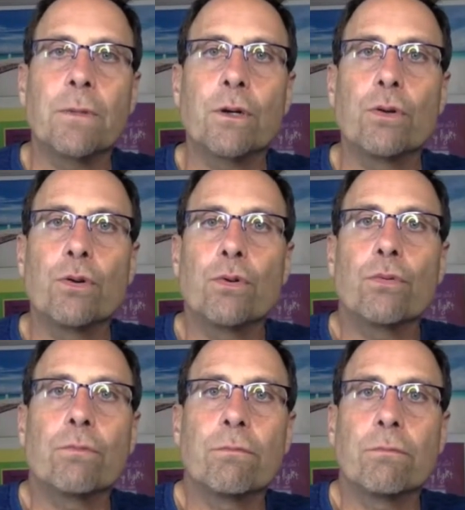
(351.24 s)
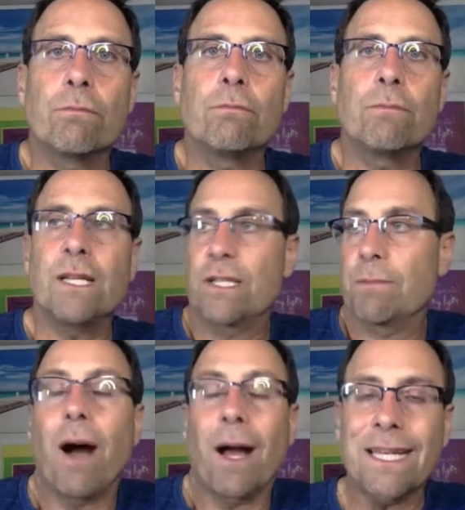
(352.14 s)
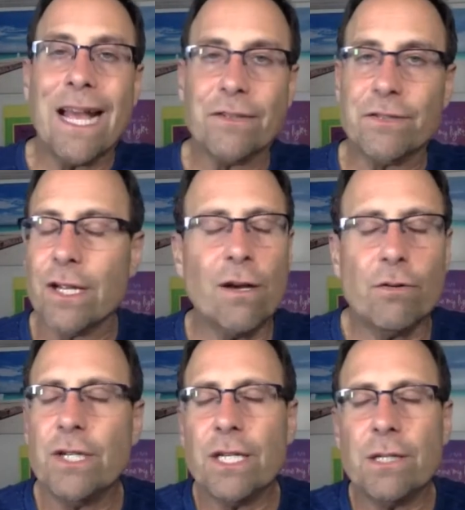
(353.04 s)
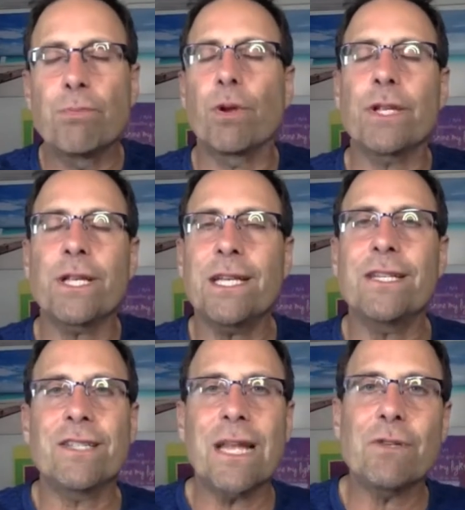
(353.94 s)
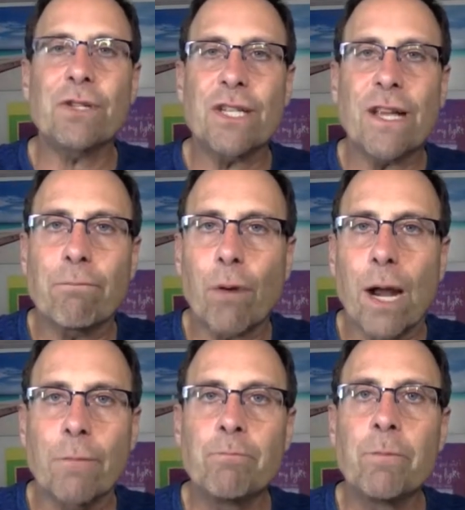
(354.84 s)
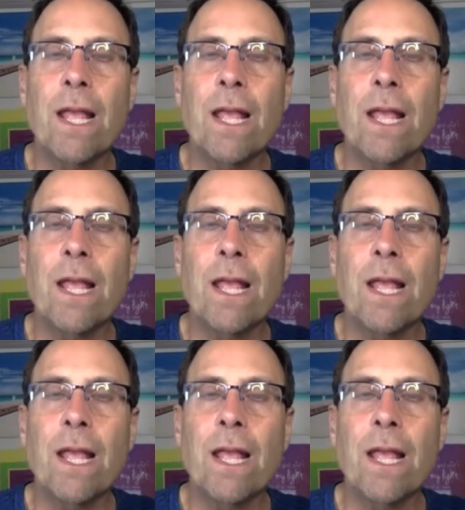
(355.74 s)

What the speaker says: who is a podcasting coach. He's brilliant. His name is Jeff Brown.